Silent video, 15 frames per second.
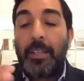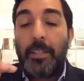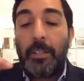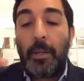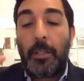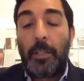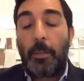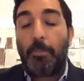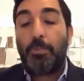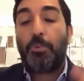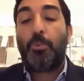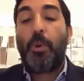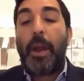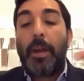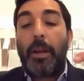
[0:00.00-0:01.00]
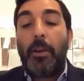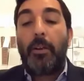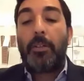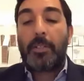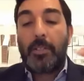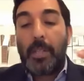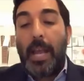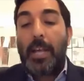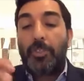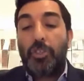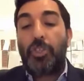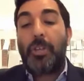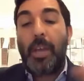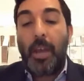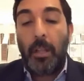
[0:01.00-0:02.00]
their, their prayer
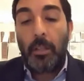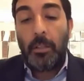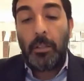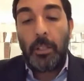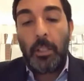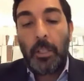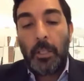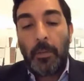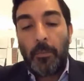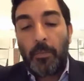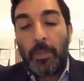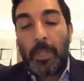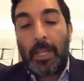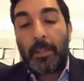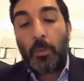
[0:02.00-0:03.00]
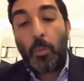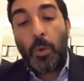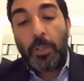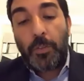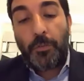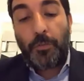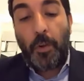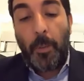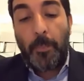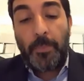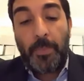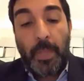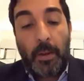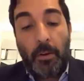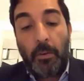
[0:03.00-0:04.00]
slash yell, that was
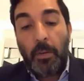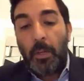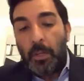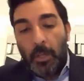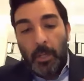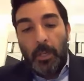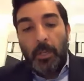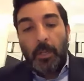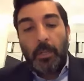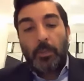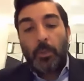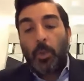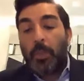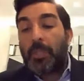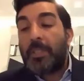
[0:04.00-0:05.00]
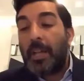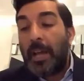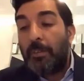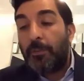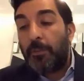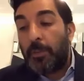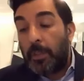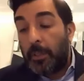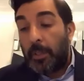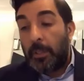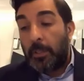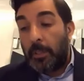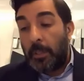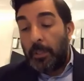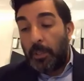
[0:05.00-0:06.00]
from their uh, the the,
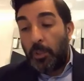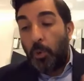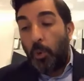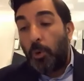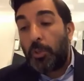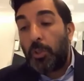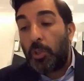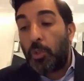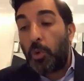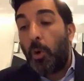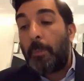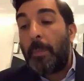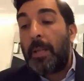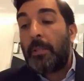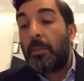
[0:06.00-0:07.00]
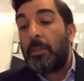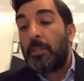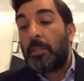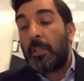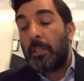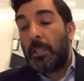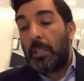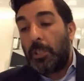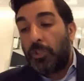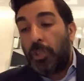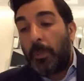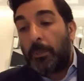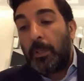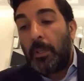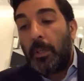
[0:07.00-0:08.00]
the the, the tormentors in
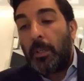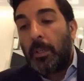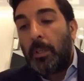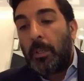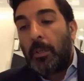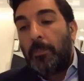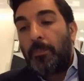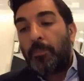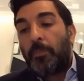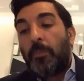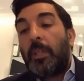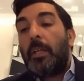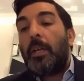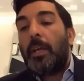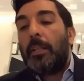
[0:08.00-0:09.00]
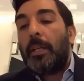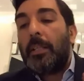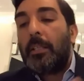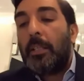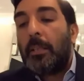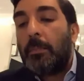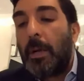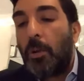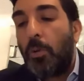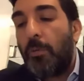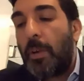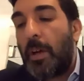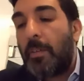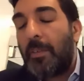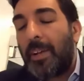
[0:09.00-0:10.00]
Egypt. Because
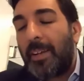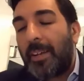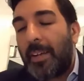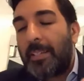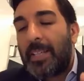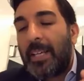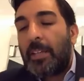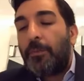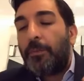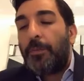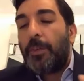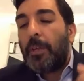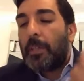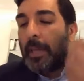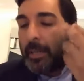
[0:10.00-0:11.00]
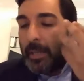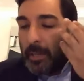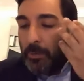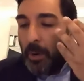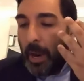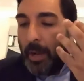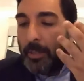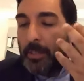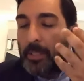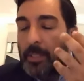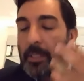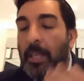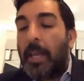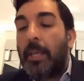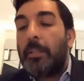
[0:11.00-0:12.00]
eh, I can feel, I, I
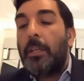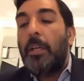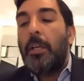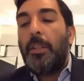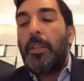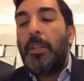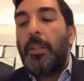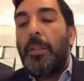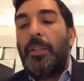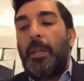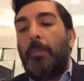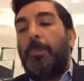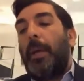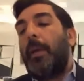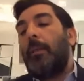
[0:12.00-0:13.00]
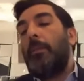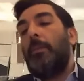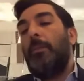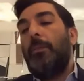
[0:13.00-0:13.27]
understand their pain.